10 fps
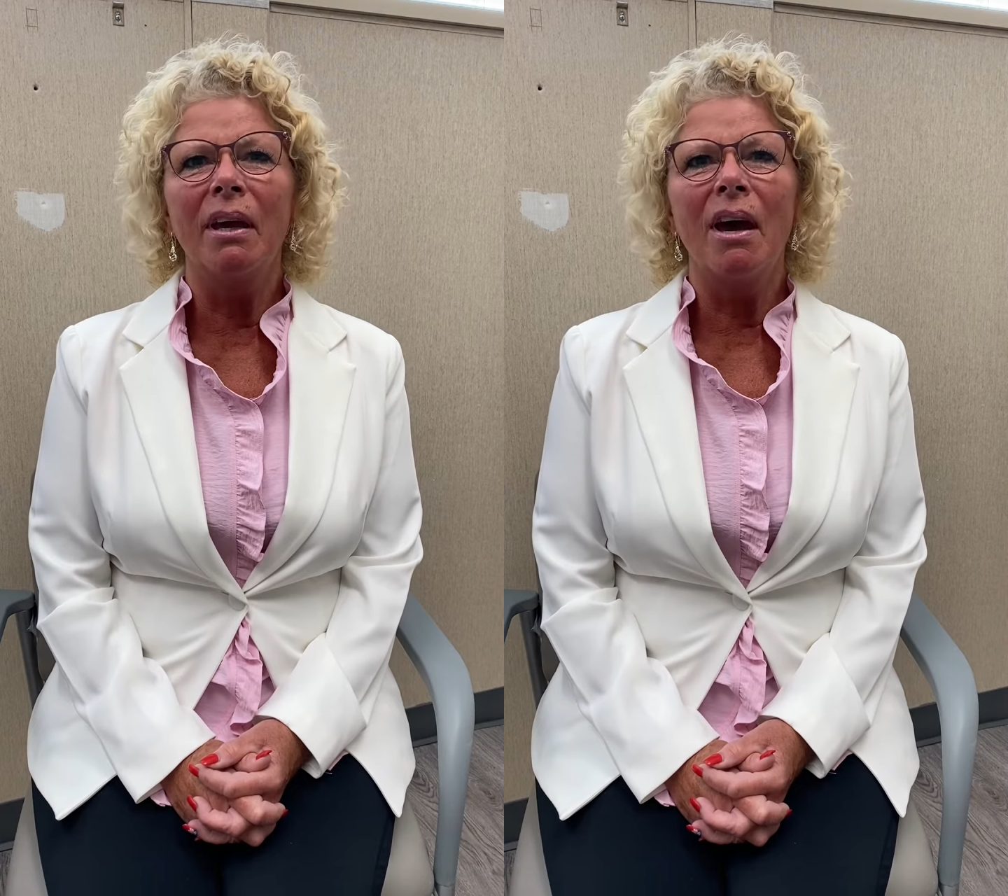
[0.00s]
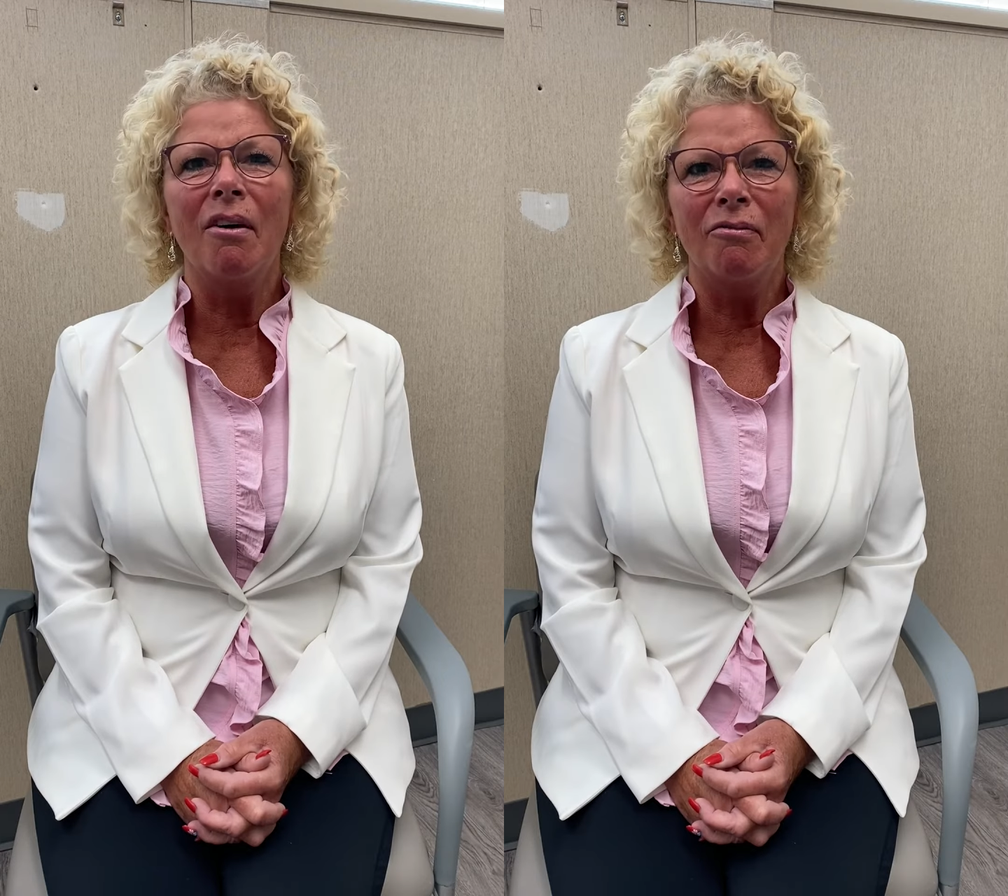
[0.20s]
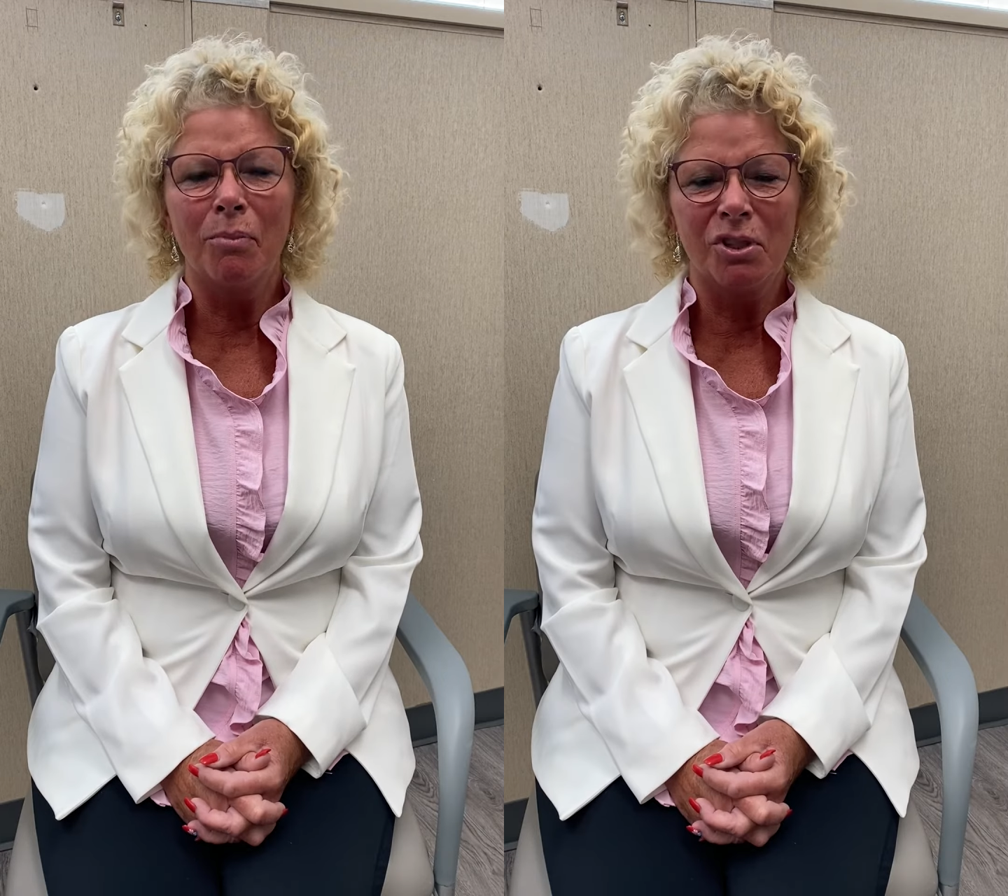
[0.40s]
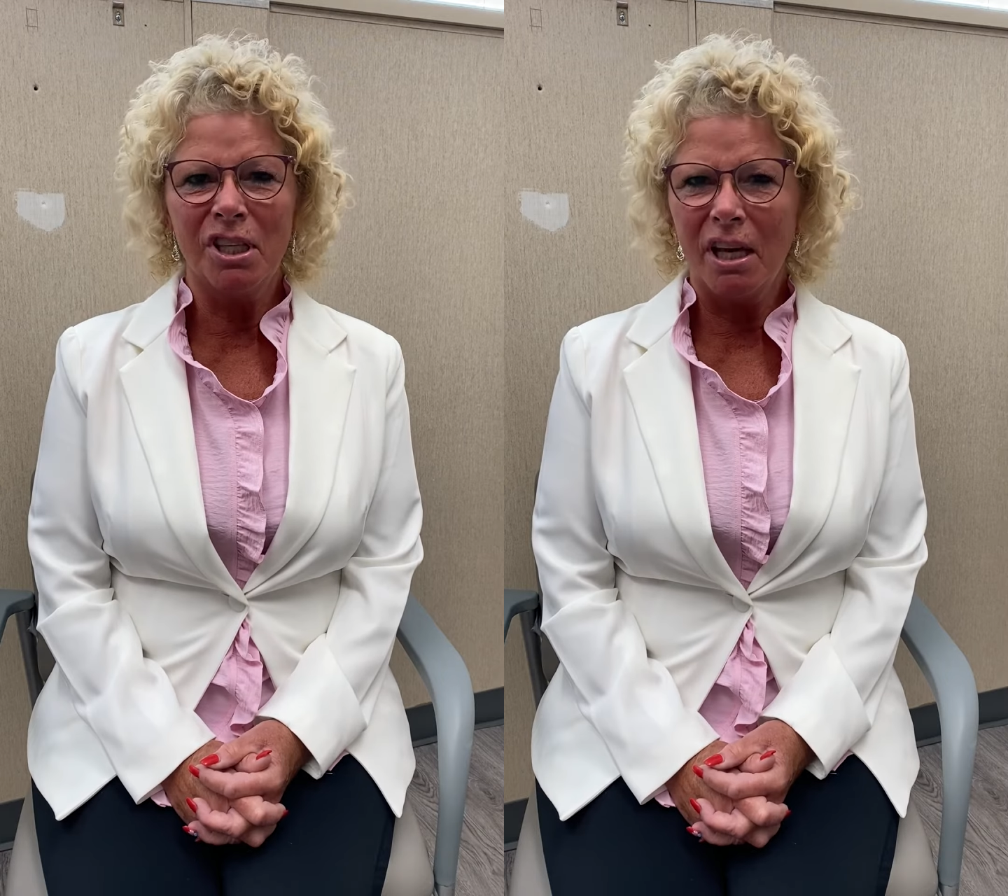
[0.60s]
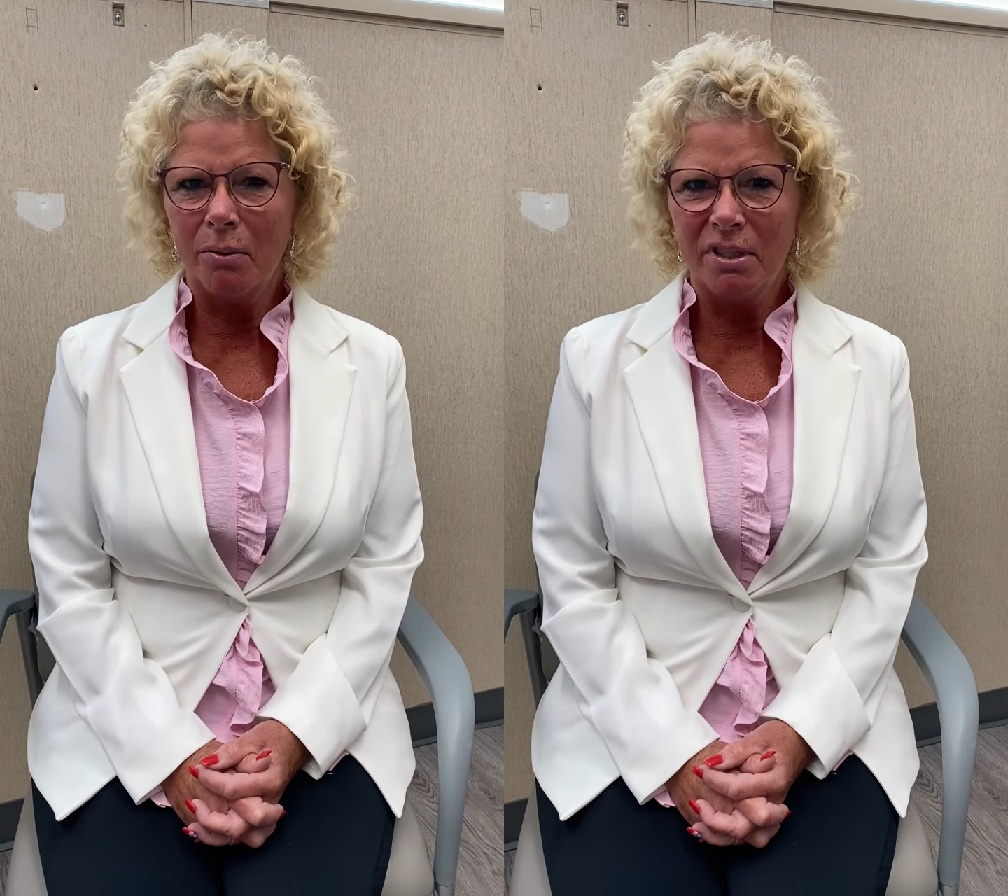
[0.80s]
of
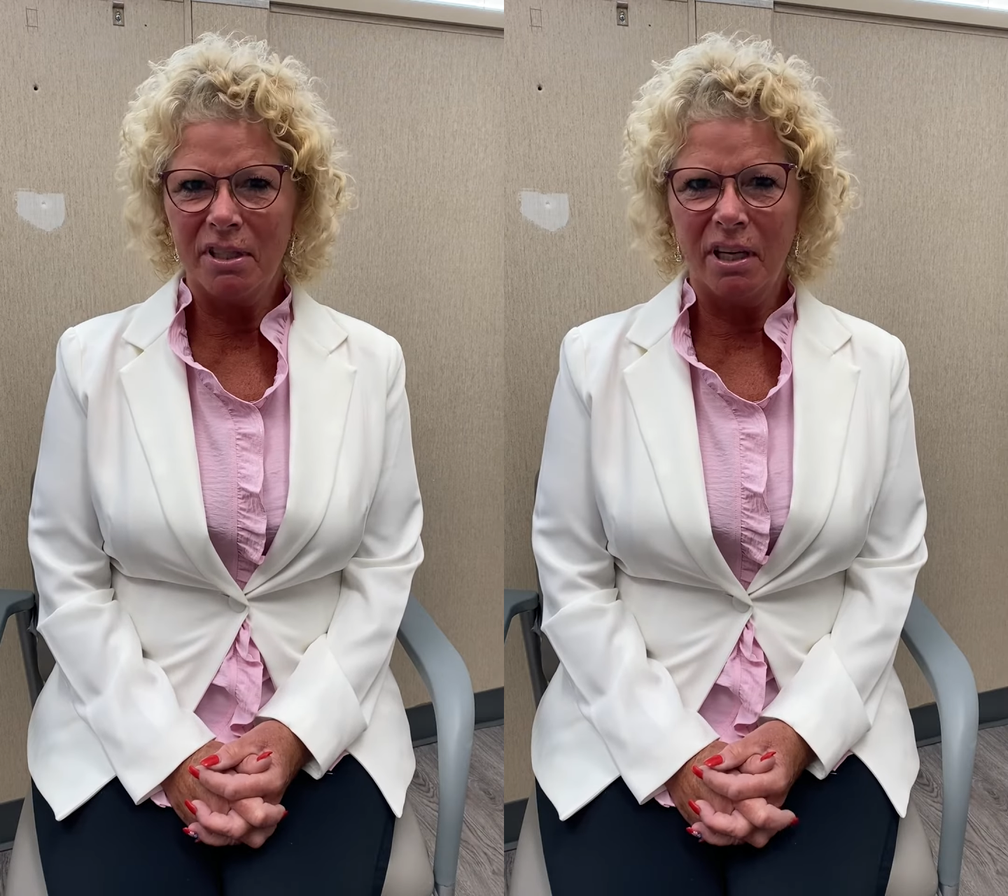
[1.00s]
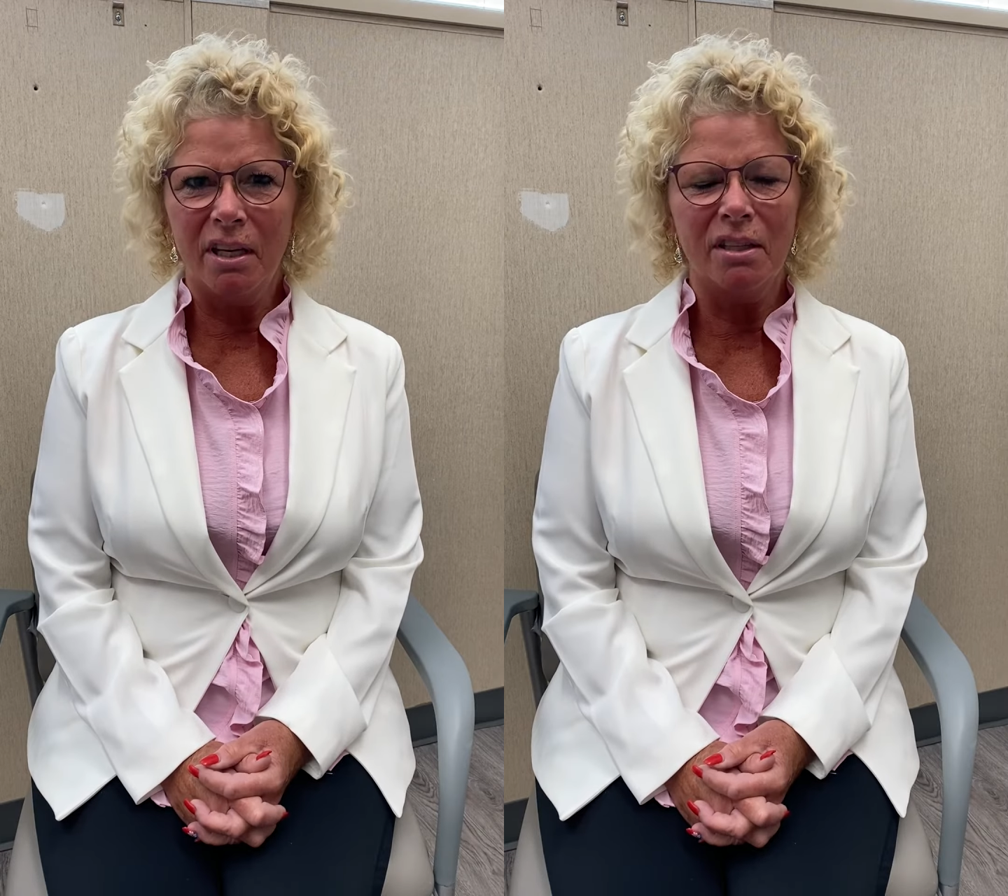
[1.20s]
Mercy, Iowa City